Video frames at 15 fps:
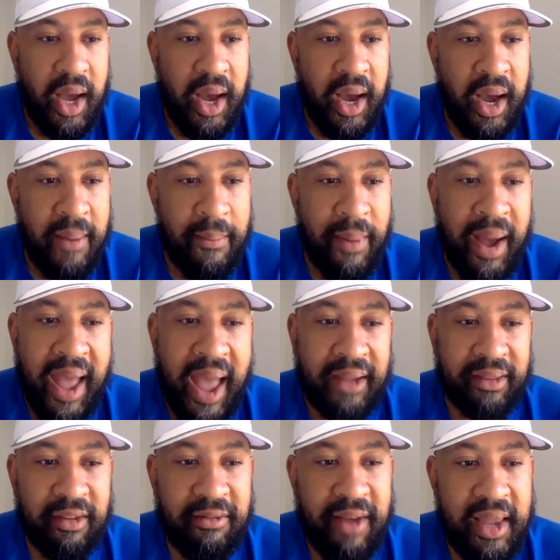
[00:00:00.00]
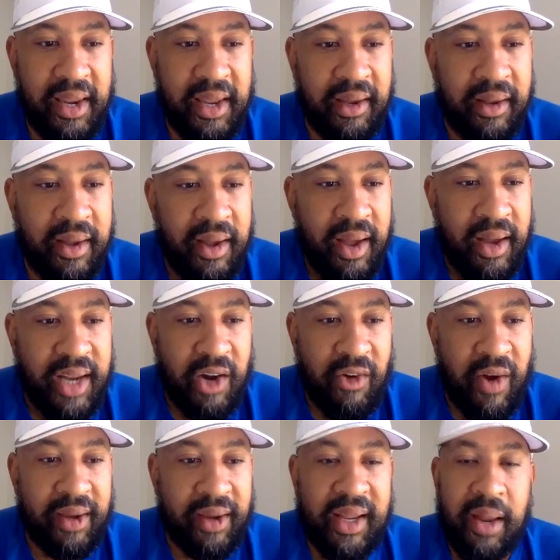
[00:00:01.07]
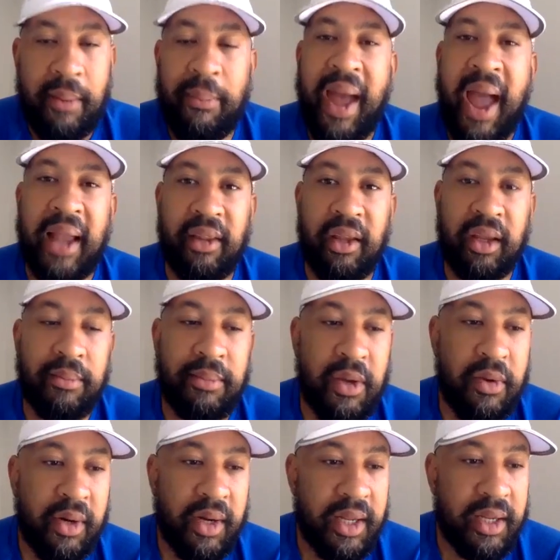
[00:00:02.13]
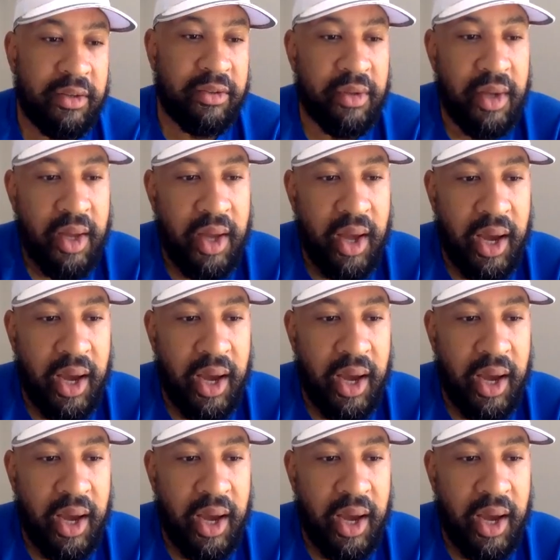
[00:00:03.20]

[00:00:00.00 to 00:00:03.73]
and by activating directly impacted communities.